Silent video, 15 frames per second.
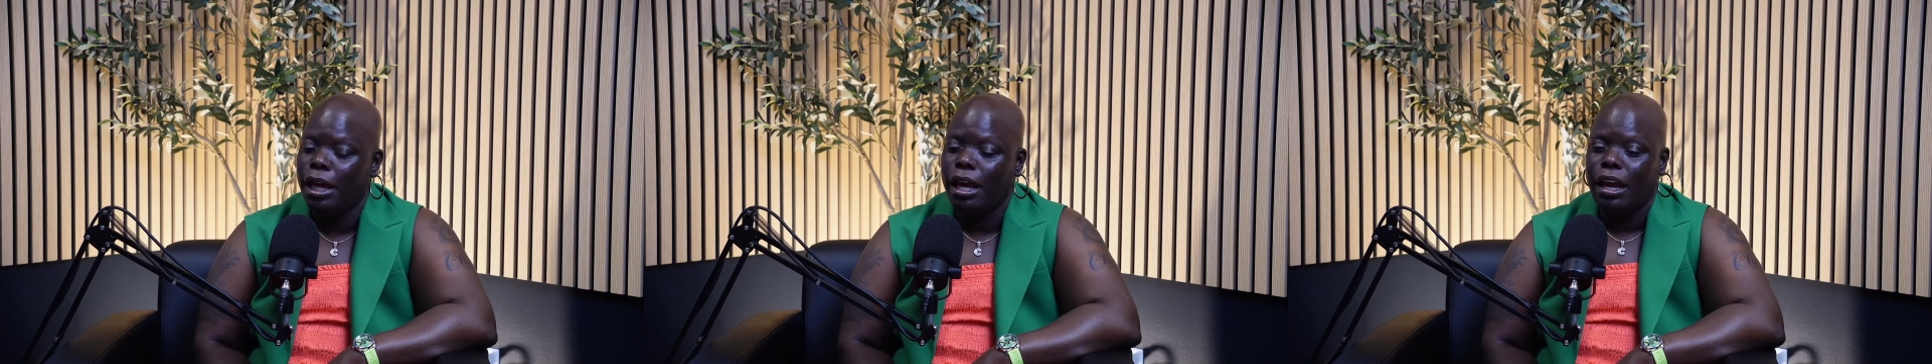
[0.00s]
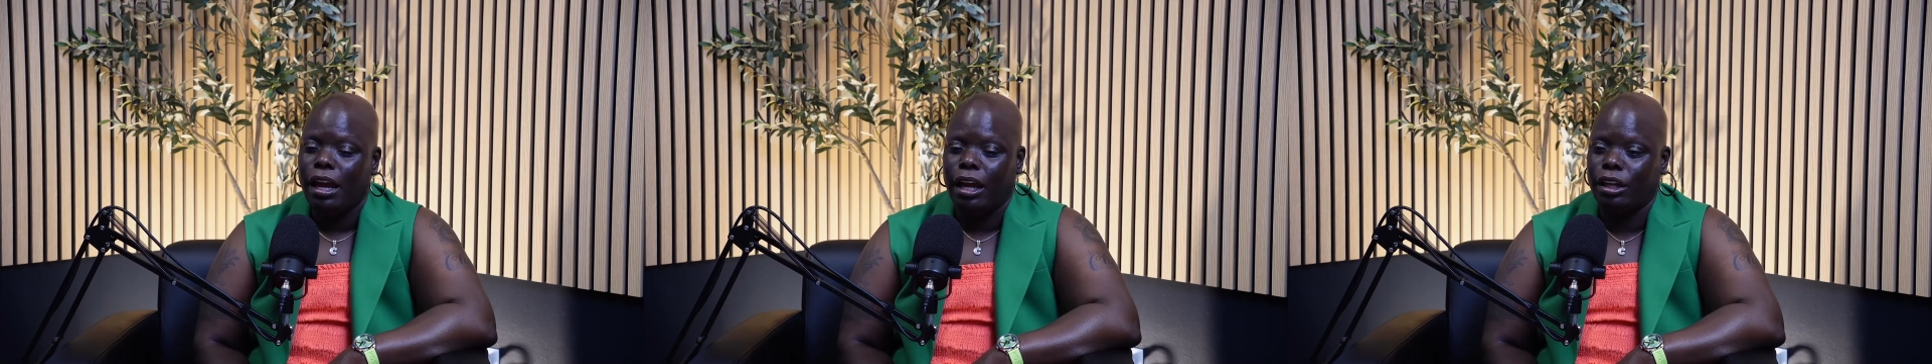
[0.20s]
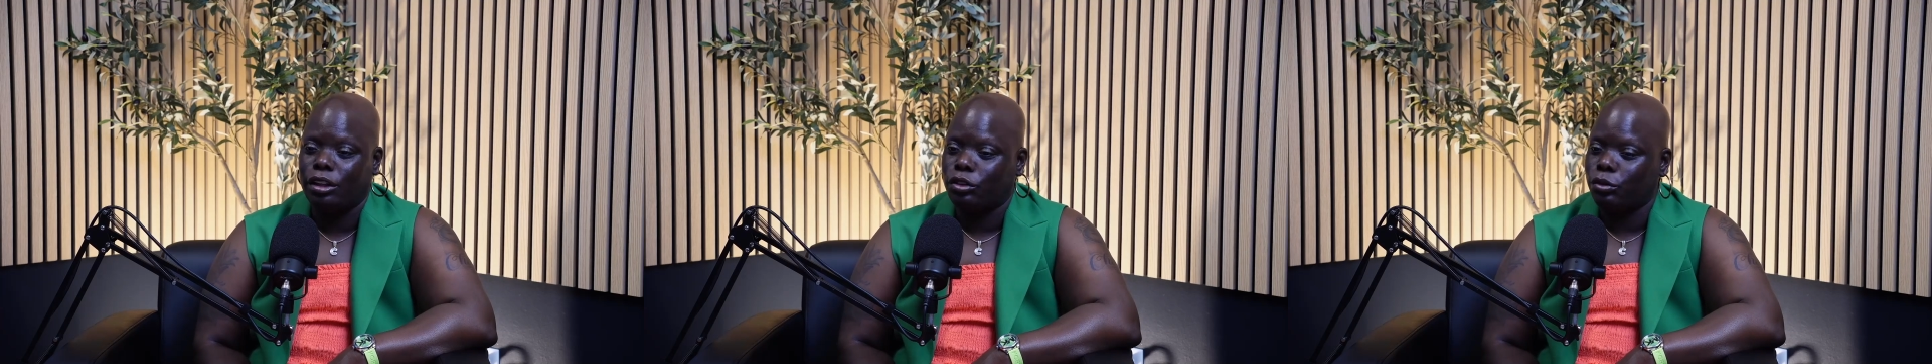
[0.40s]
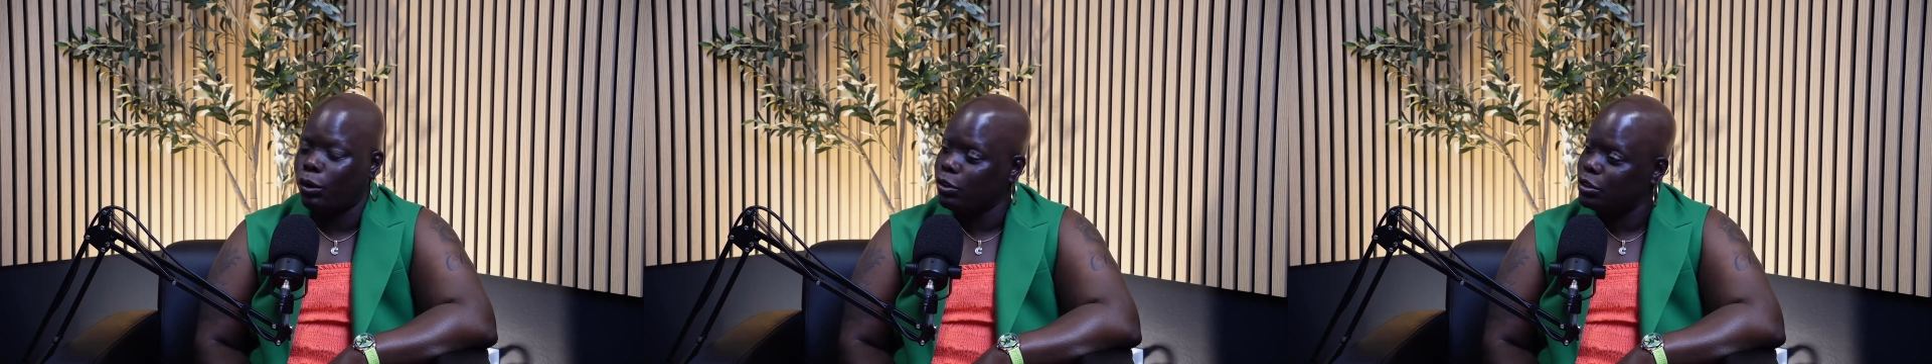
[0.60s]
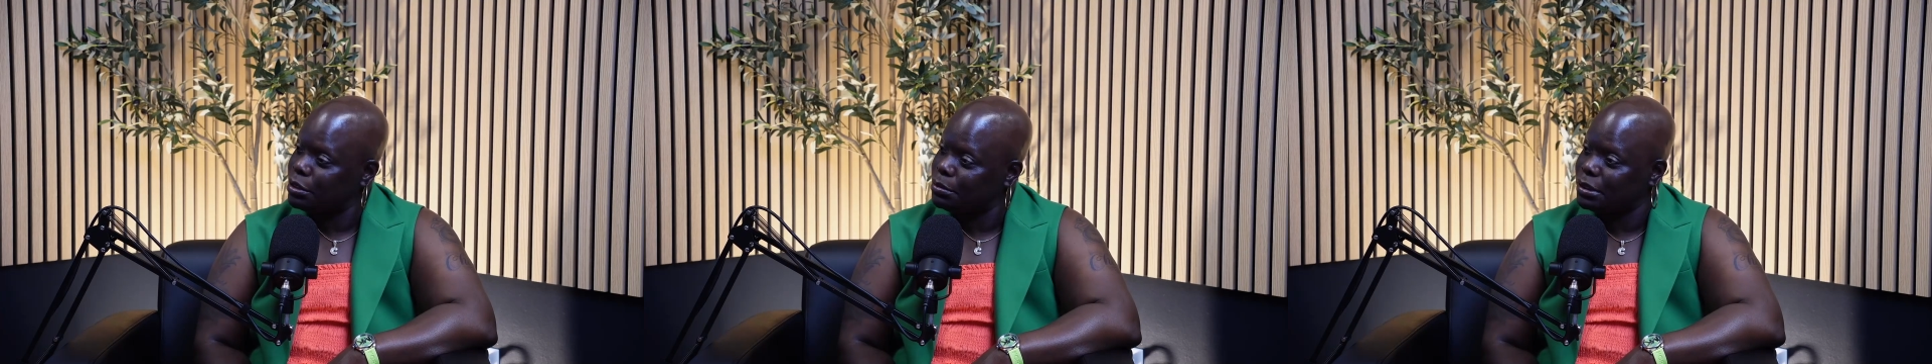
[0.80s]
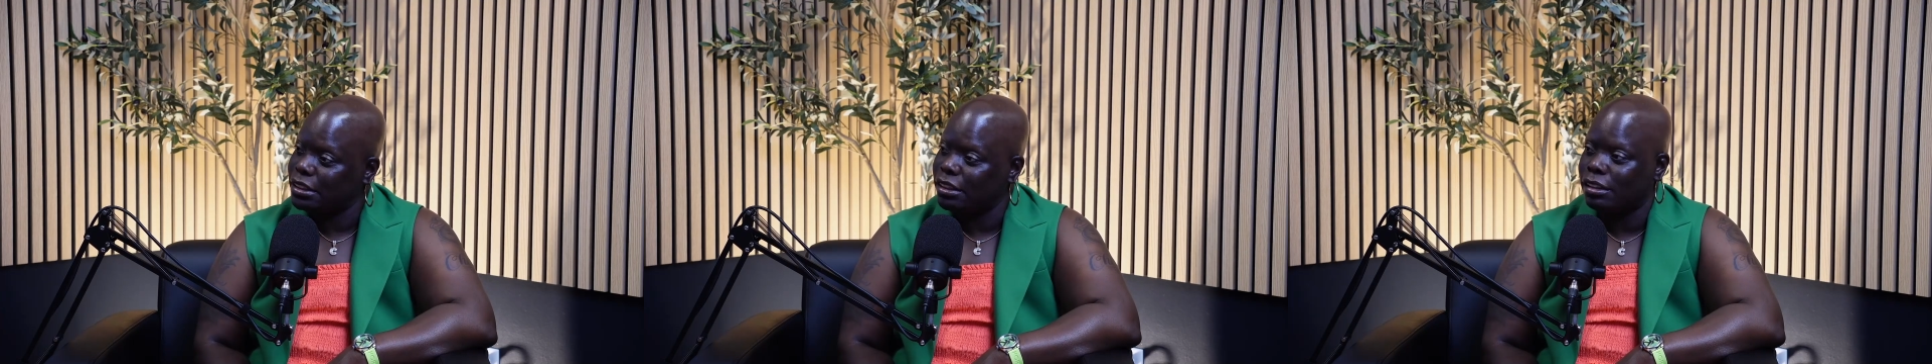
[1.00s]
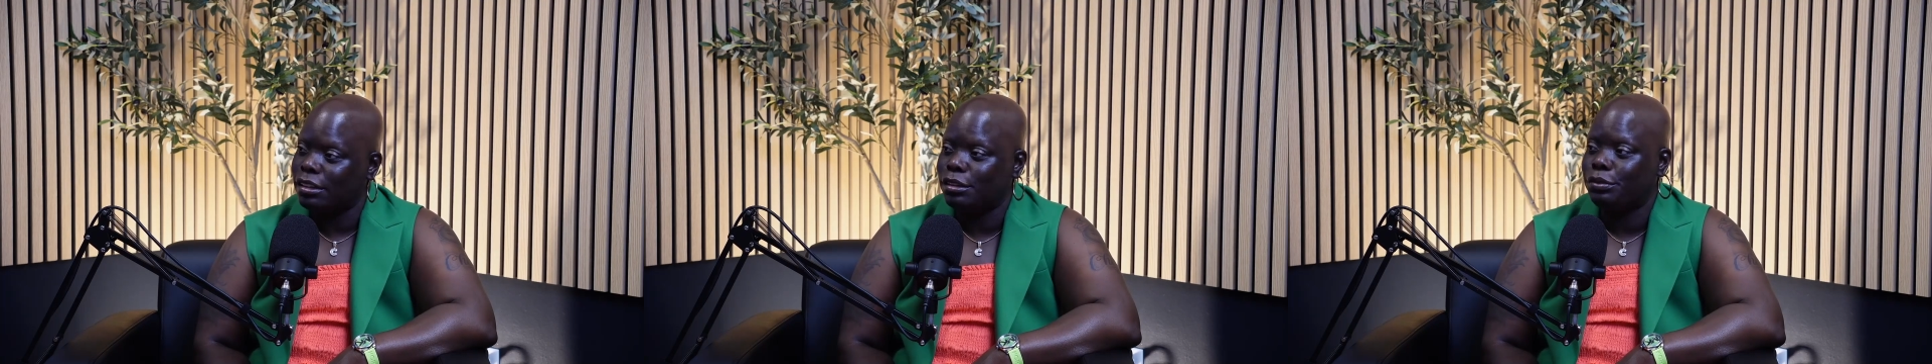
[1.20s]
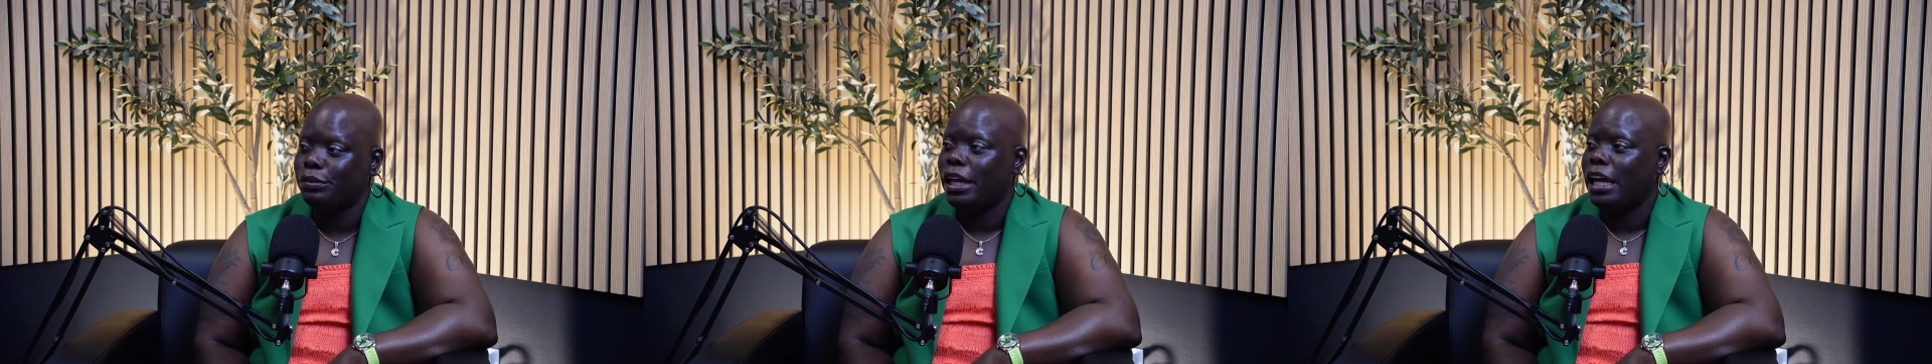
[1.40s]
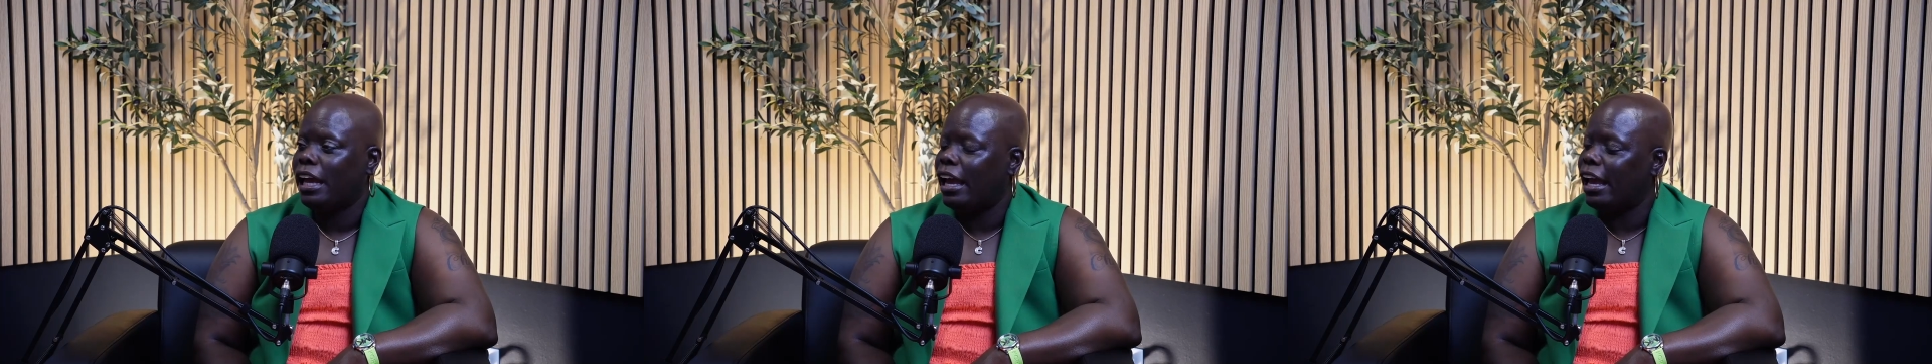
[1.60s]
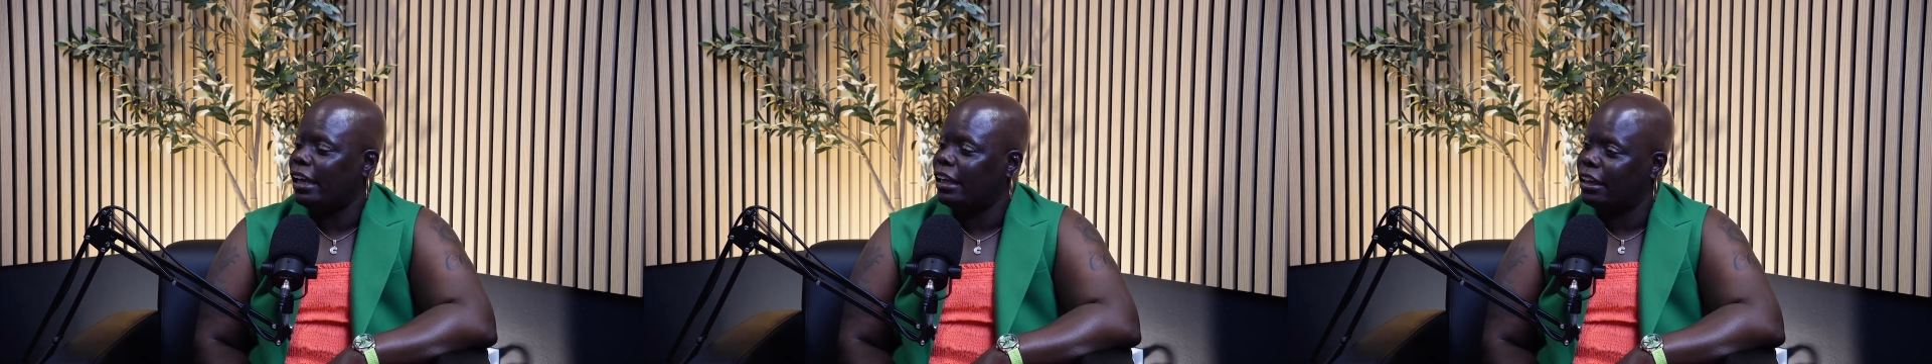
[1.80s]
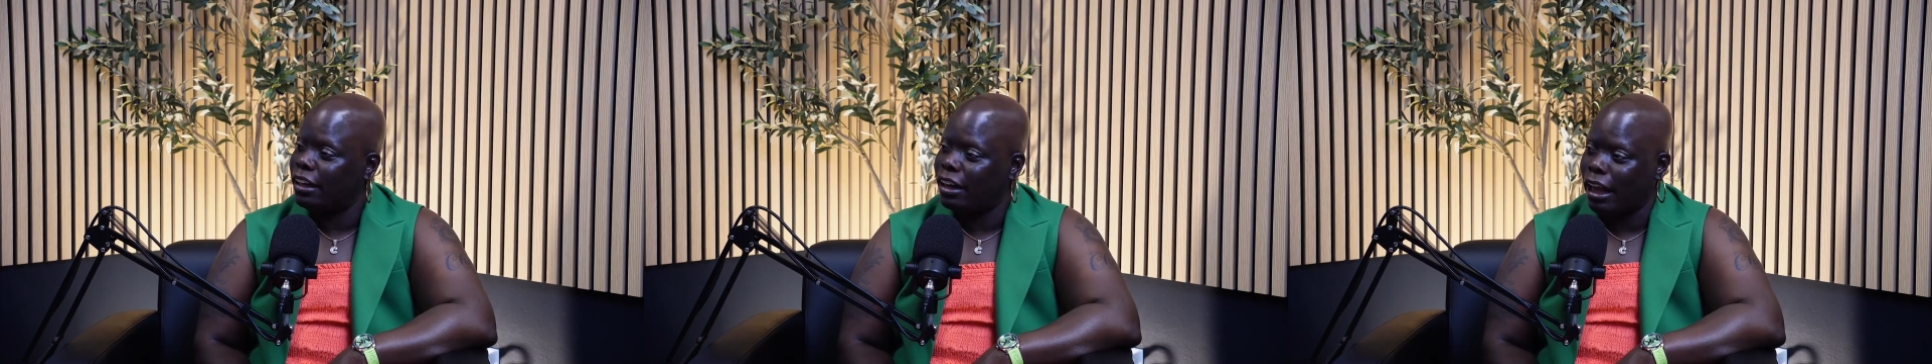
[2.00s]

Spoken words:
and throw some stuff and get it